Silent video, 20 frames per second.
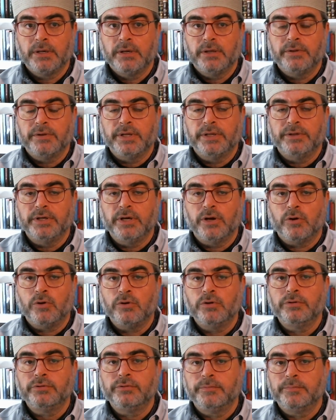that the
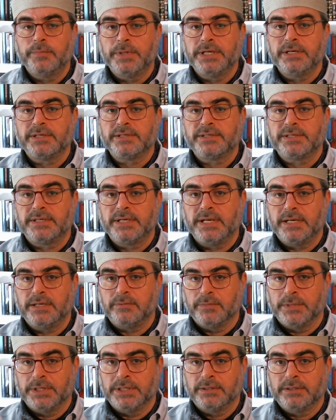old rabbinic
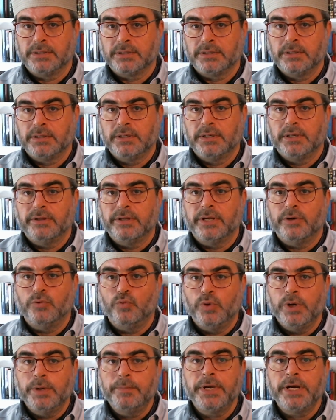statement that
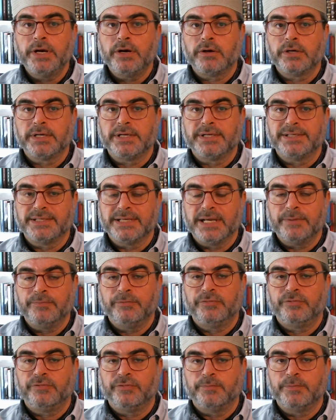women are exempt
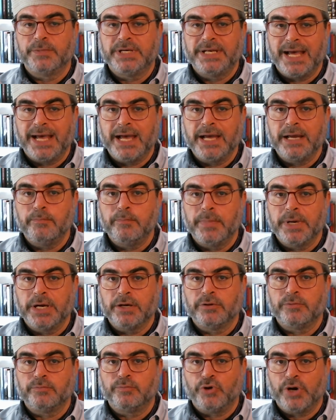from
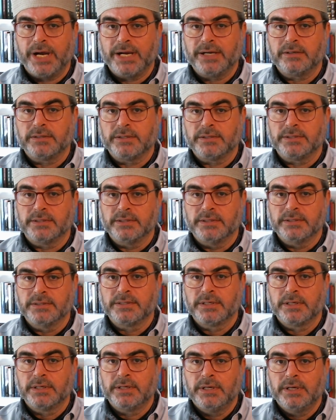time-bound practices
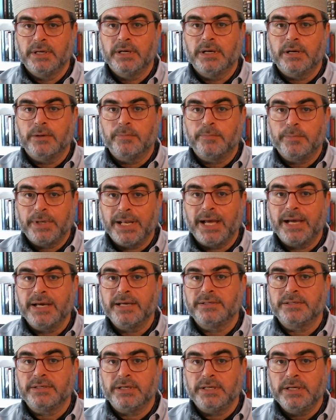
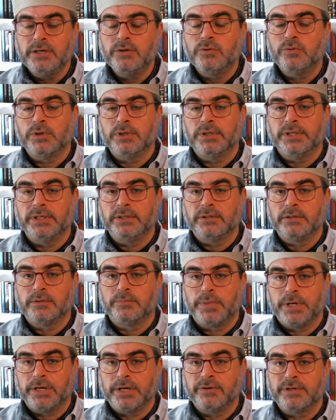applies equally to
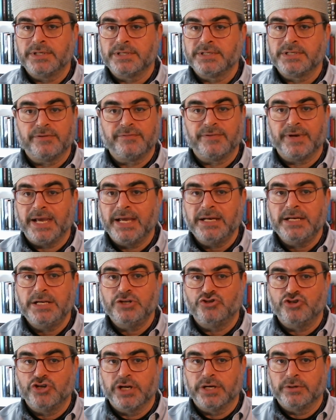parents of any
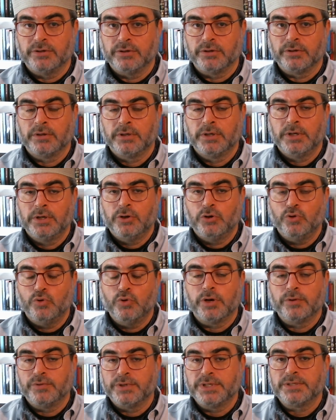gender who
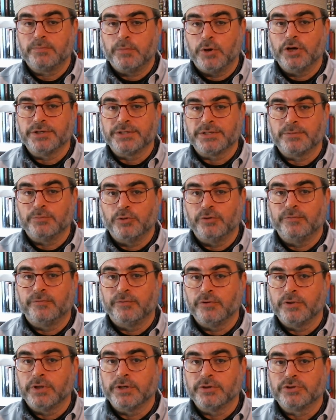are responsible for
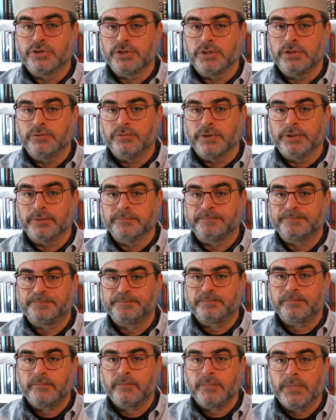their children.
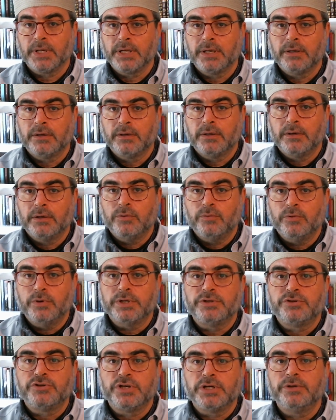With
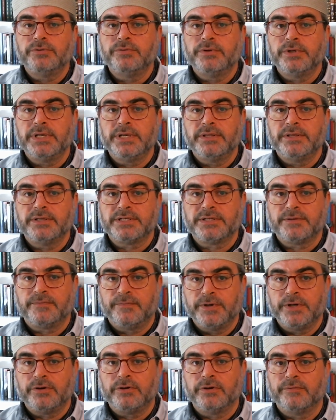children in the
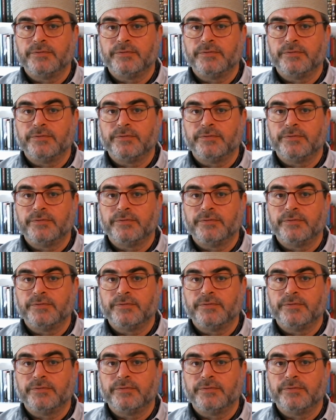sphere of